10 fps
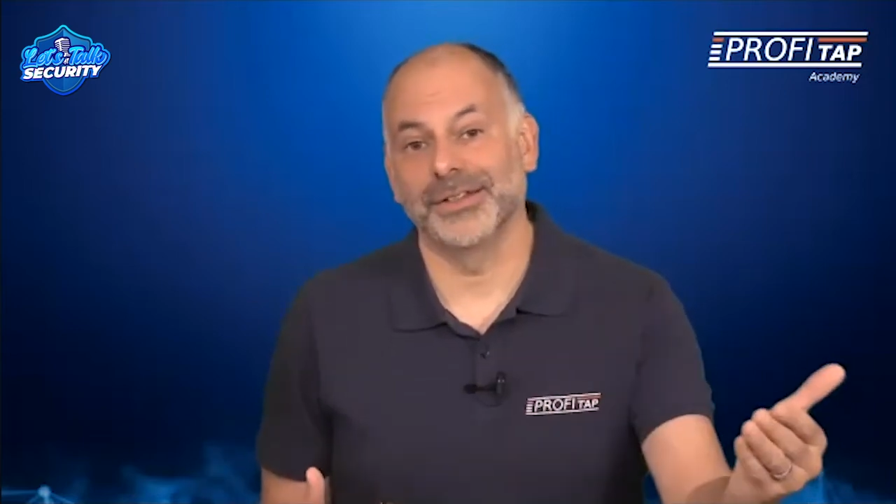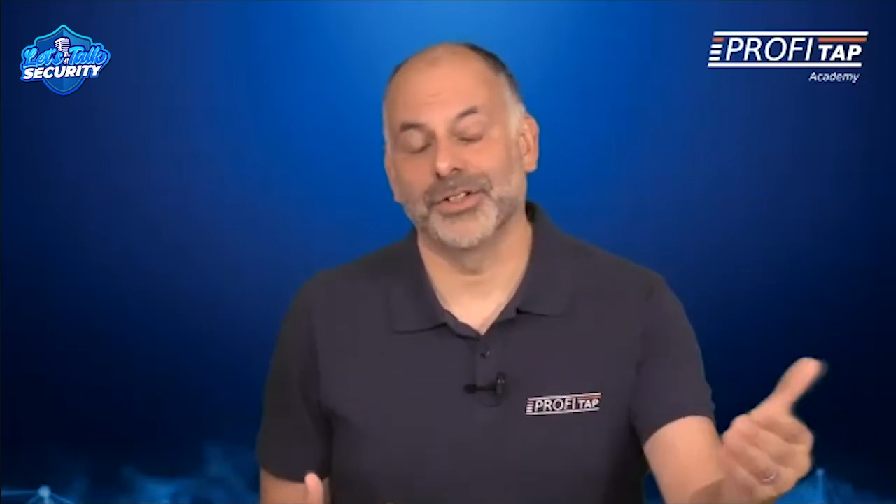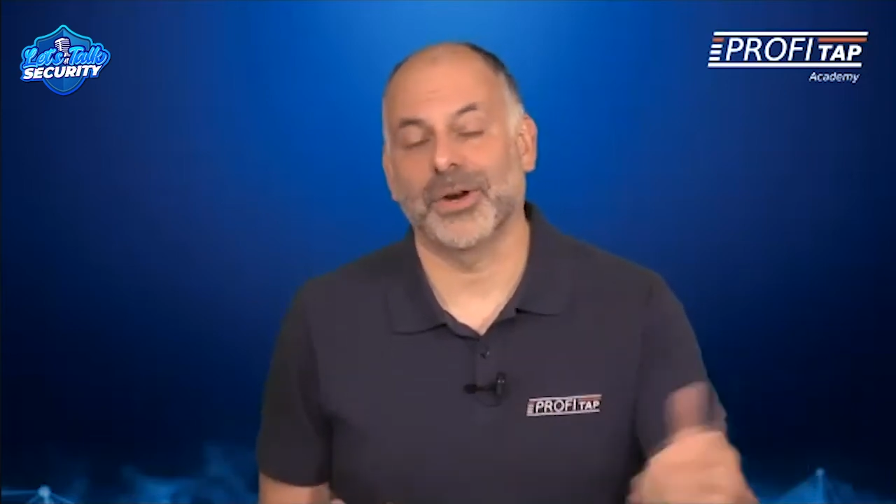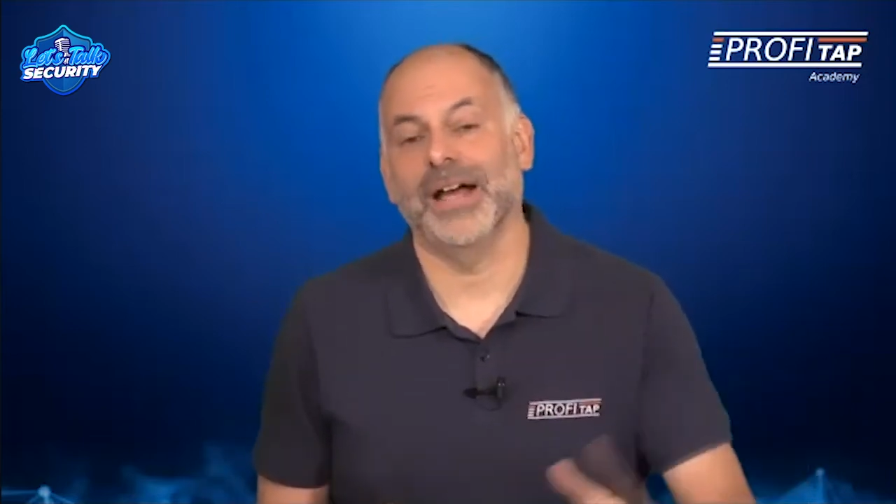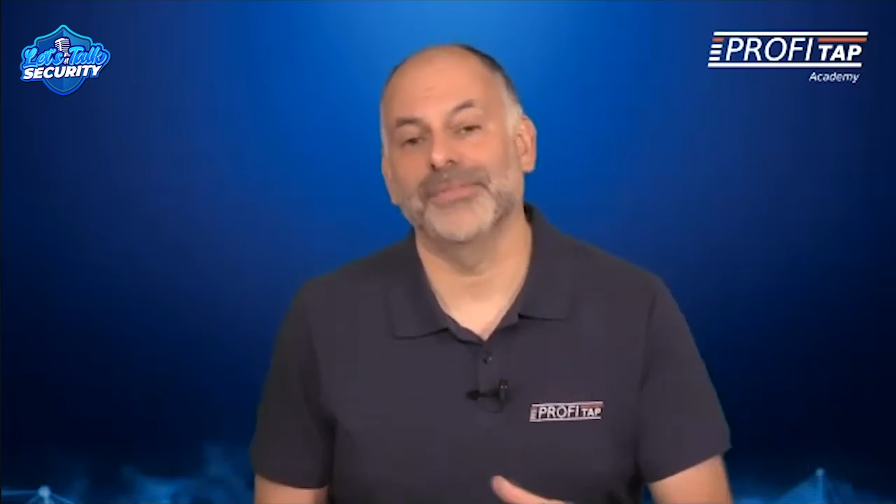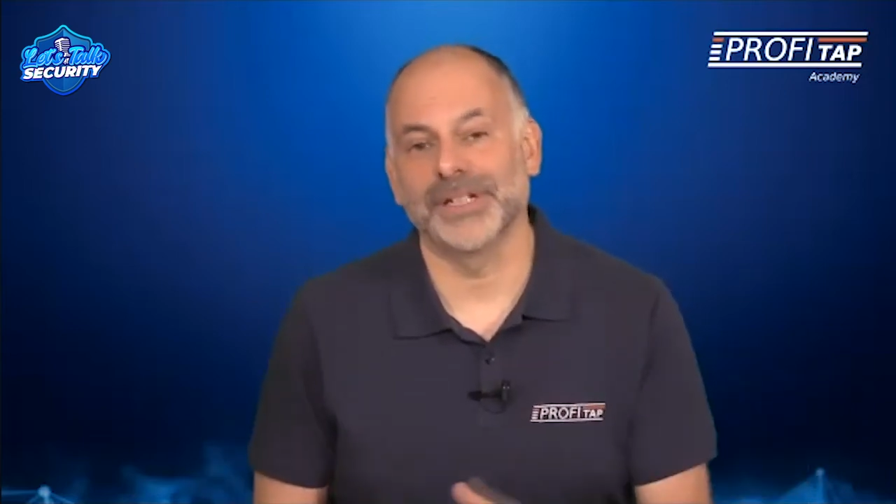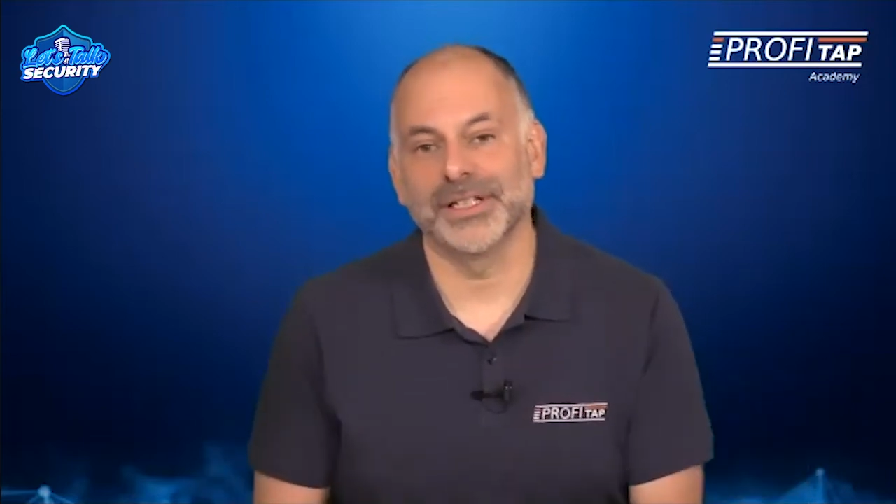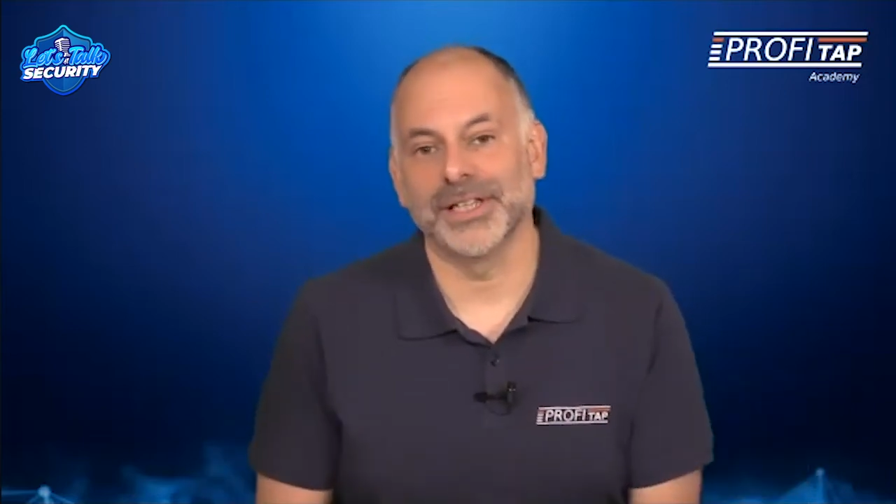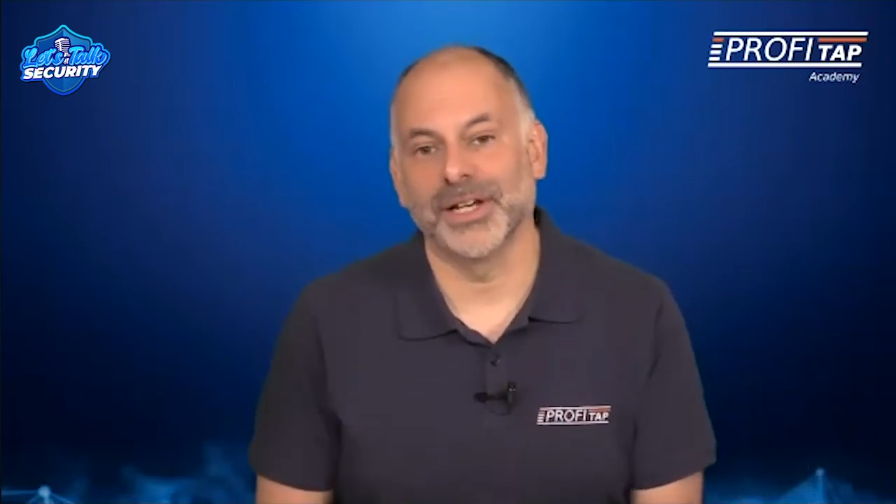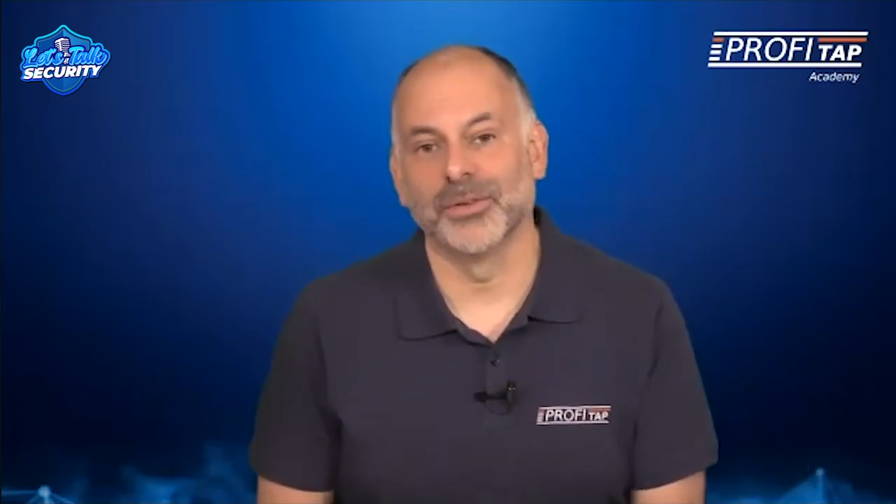the traffic
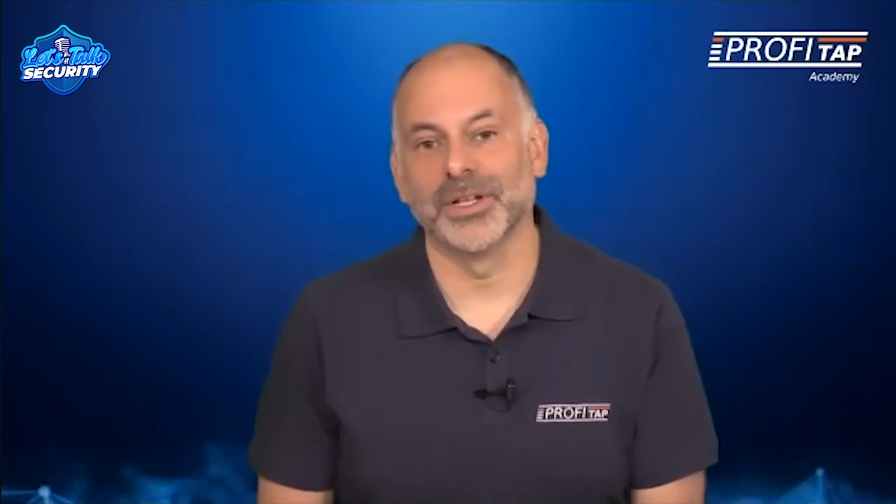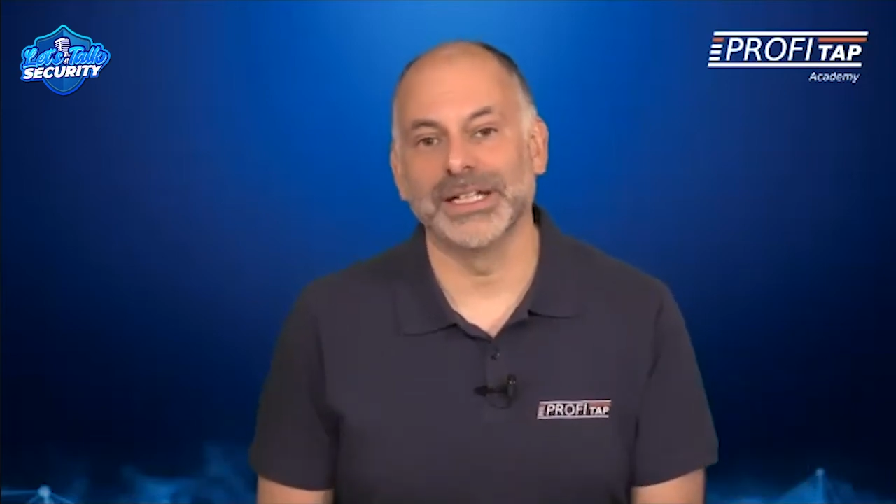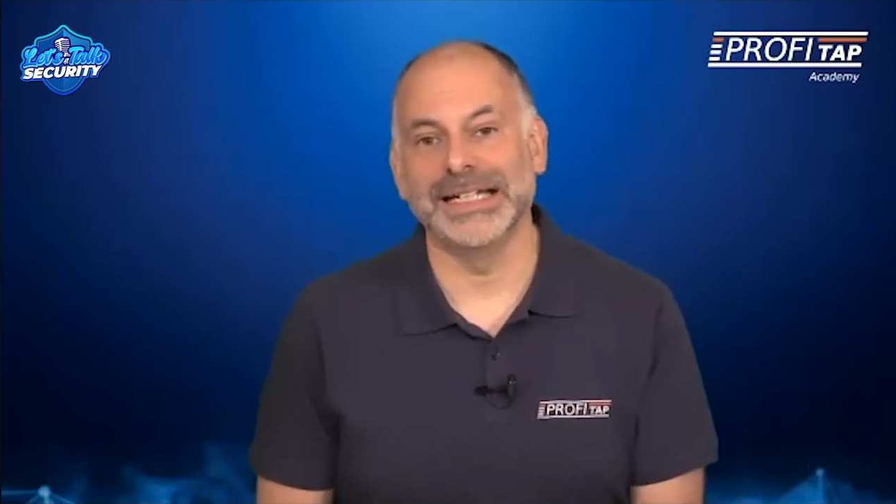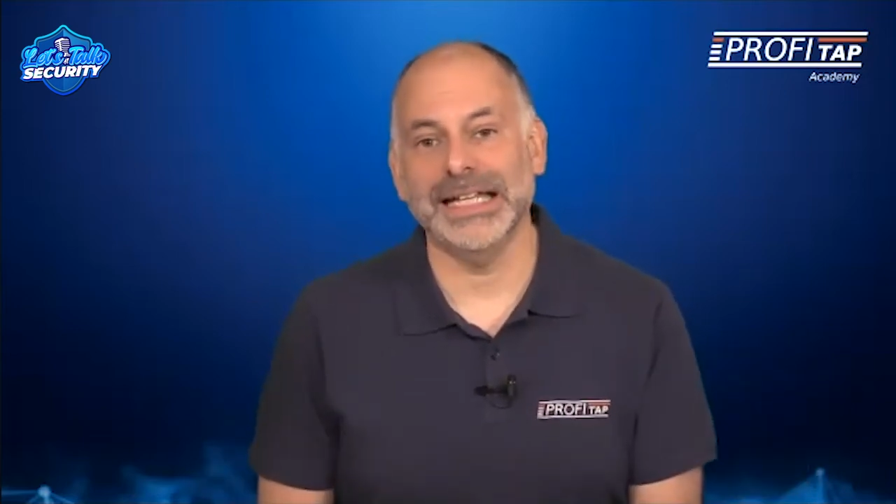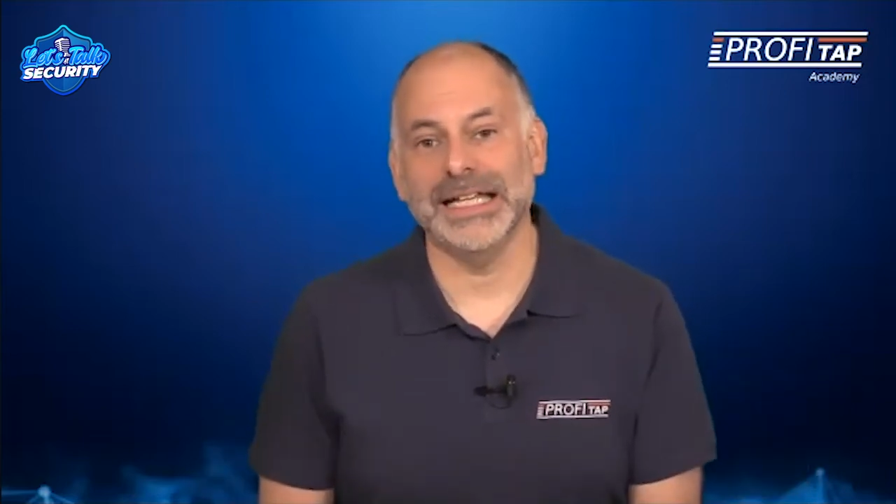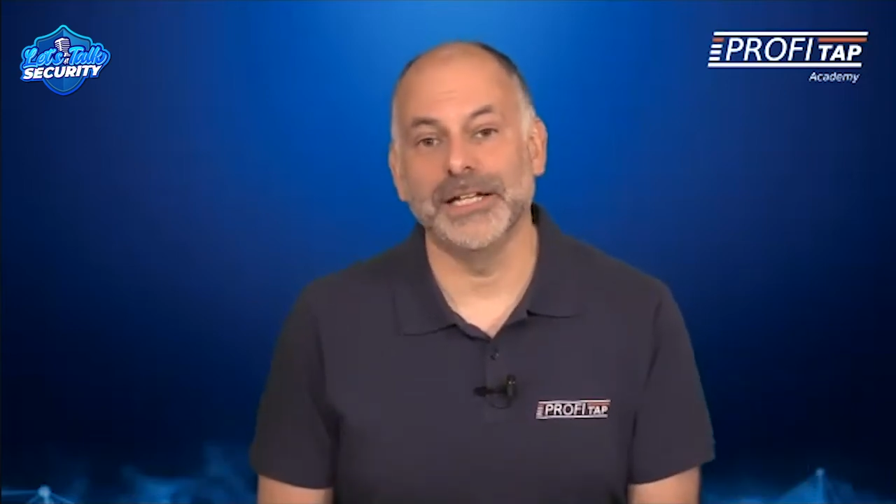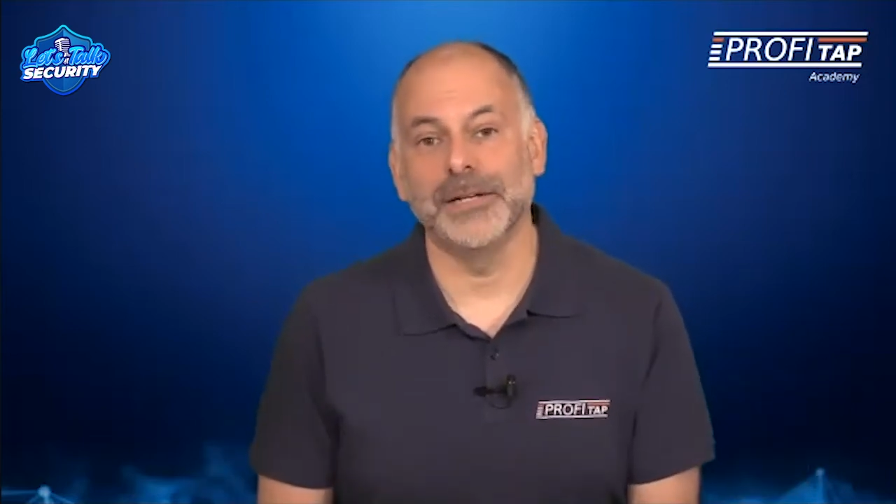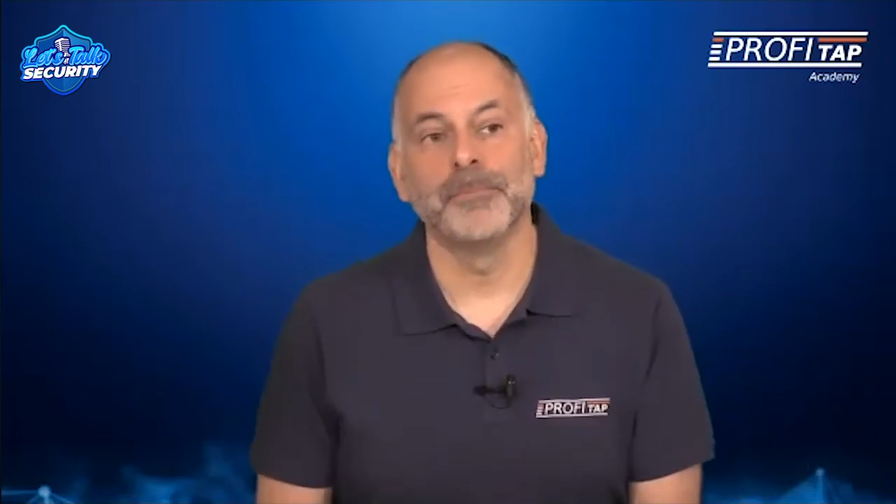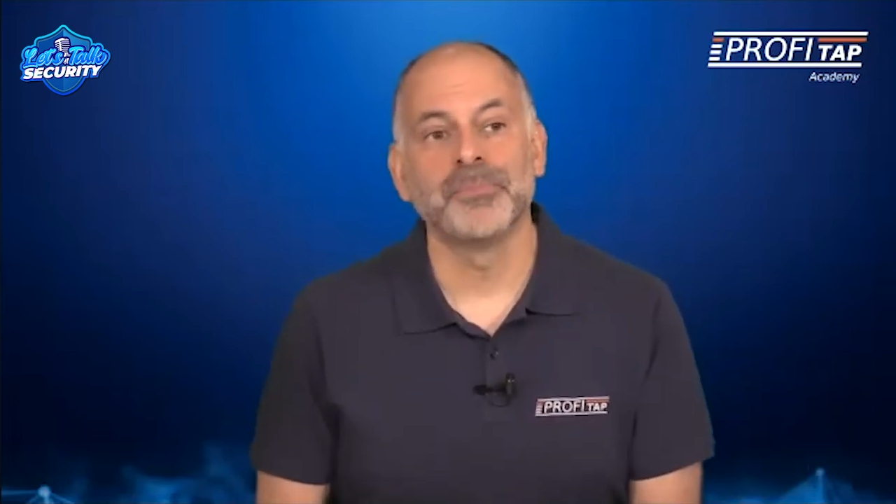that they really need,